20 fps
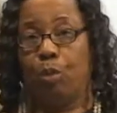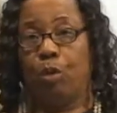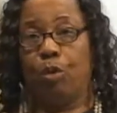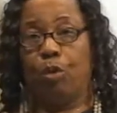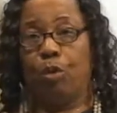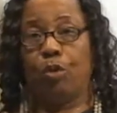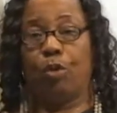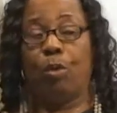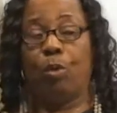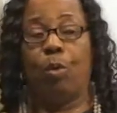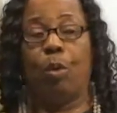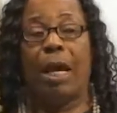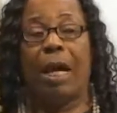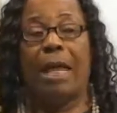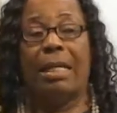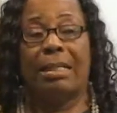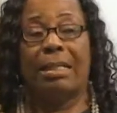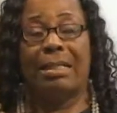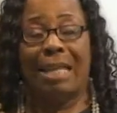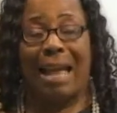So,
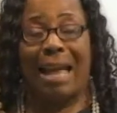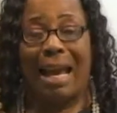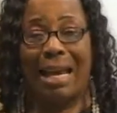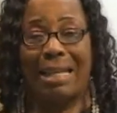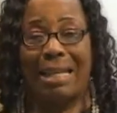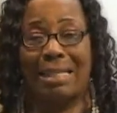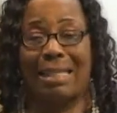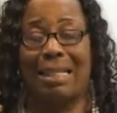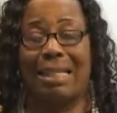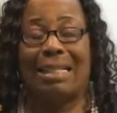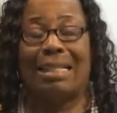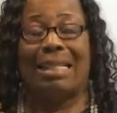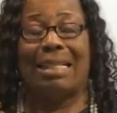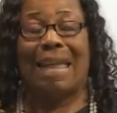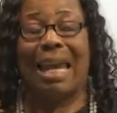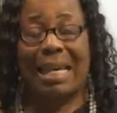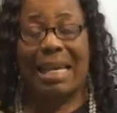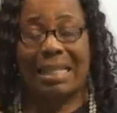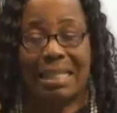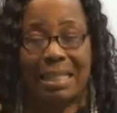and that
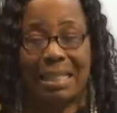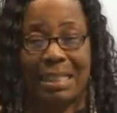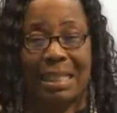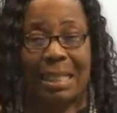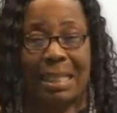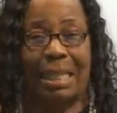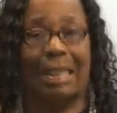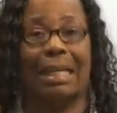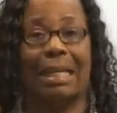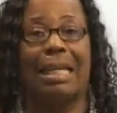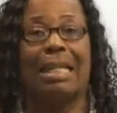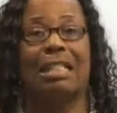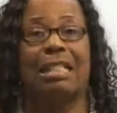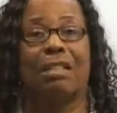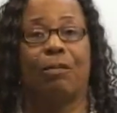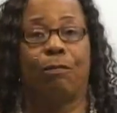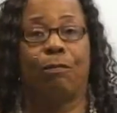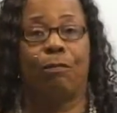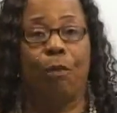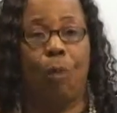testing
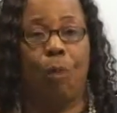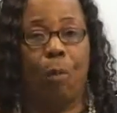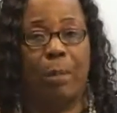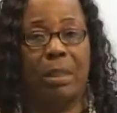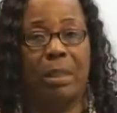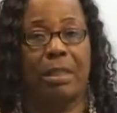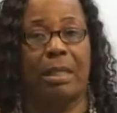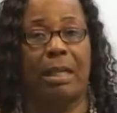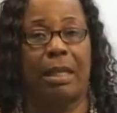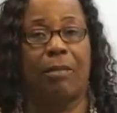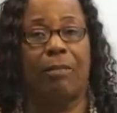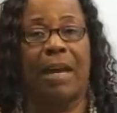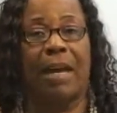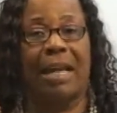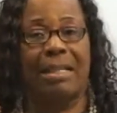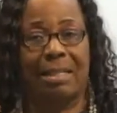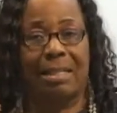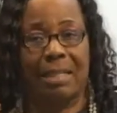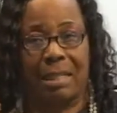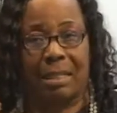is formative
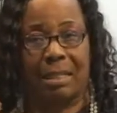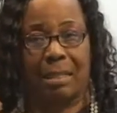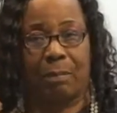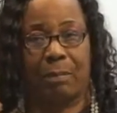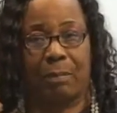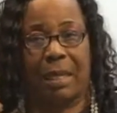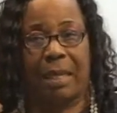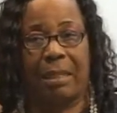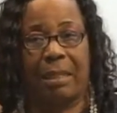assessment.